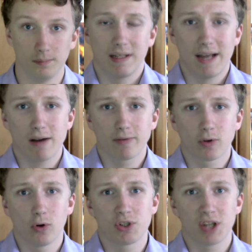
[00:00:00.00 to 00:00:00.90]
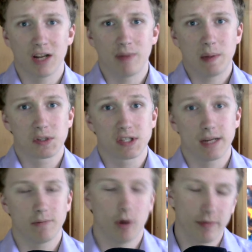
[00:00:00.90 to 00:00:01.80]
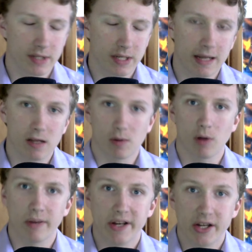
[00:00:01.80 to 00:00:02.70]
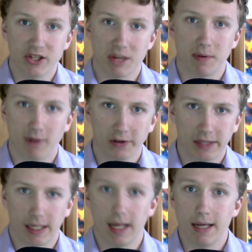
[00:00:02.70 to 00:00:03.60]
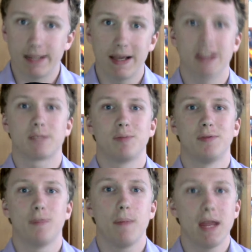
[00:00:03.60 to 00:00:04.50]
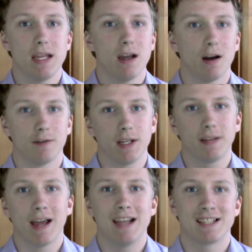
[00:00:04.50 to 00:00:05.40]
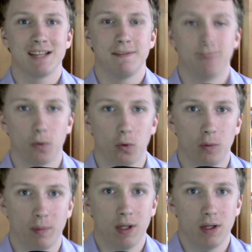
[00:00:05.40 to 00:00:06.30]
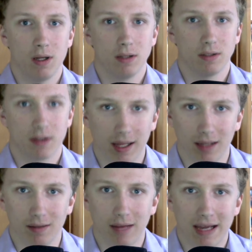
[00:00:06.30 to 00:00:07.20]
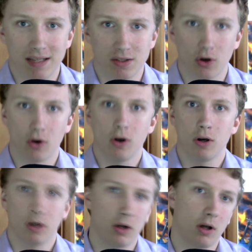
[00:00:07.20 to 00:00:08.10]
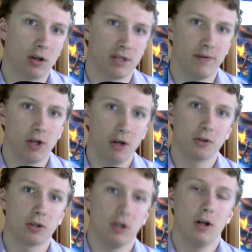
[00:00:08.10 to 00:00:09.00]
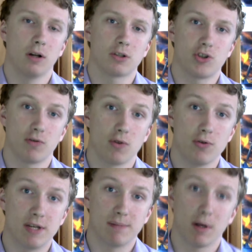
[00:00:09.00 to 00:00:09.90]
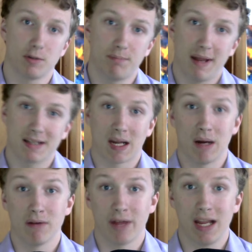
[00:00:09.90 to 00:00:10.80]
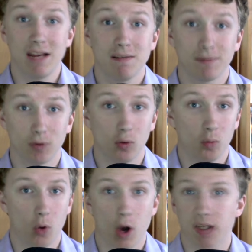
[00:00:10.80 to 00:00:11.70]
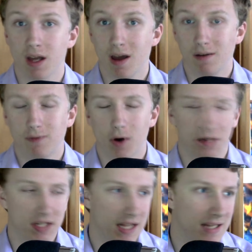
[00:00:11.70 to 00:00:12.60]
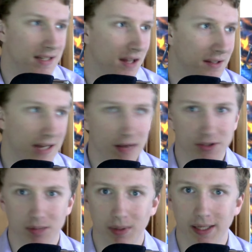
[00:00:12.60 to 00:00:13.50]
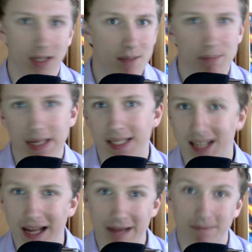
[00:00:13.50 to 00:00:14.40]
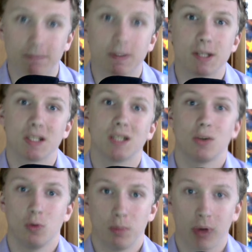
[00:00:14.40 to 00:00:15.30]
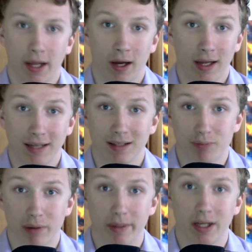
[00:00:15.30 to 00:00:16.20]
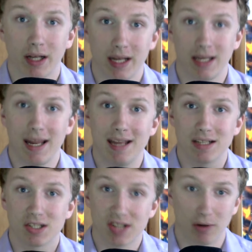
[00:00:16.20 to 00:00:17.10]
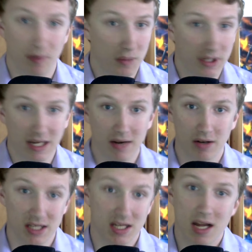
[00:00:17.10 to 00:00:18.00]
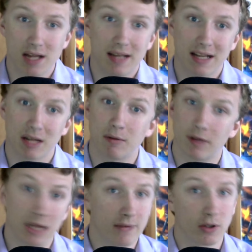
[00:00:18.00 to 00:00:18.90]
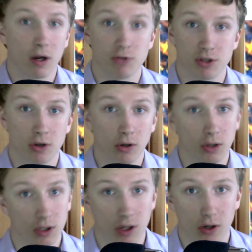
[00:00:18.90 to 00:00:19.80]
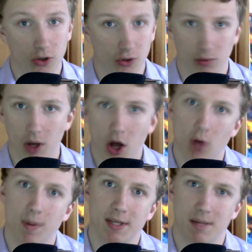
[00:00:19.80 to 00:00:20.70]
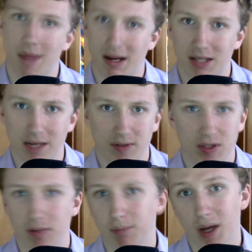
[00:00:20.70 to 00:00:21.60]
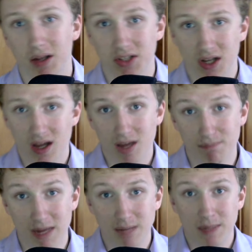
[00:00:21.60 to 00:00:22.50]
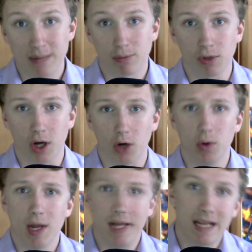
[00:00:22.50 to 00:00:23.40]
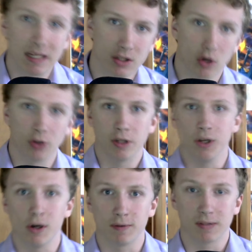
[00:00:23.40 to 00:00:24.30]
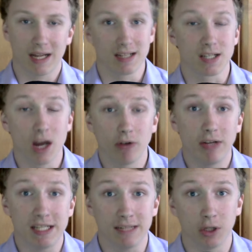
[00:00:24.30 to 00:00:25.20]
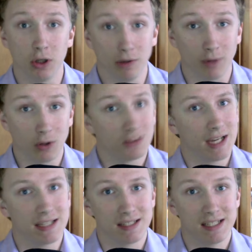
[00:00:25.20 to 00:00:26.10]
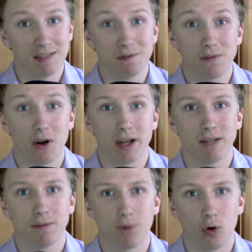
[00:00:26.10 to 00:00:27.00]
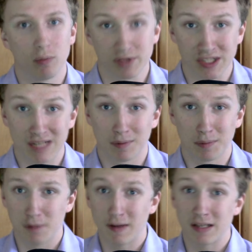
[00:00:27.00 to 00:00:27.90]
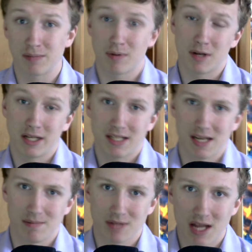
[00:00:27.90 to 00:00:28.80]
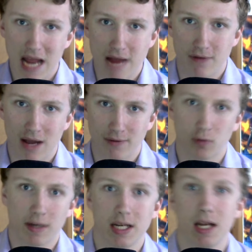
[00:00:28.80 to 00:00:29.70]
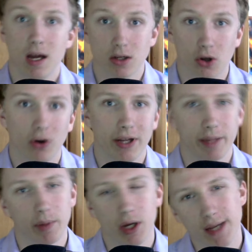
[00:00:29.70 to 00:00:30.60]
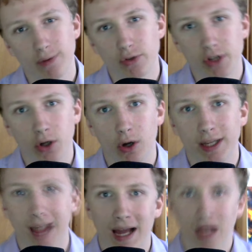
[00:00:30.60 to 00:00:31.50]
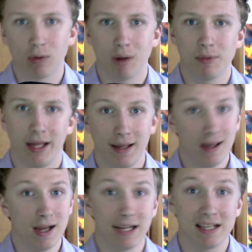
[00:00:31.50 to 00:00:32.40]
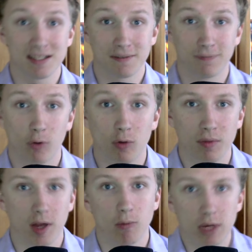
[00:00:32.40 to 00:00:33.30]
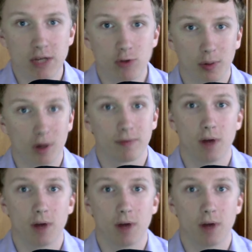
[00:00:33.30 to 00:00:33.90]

Now, of course, you're going to have people saying, obviously, at the moment, Jamie Vardy. Yes, but for me, I think that is a form thing. That is not class. If you're going on class, Giroud is much better. However, in form-wise, Vardy is undoubtedly beating every single player in the Premier League itself. I'm looking down the list. Next up with 11 goals, you've got Lukaku, who is magnificent. But Many people know he has on and off days. Currently he's having a lot of on days and he's in fine form. Snap up in your fantasy Premier League teams if you haven't already got him. You've also got Ighalo up there. Again, is a form thing. Will he drop off?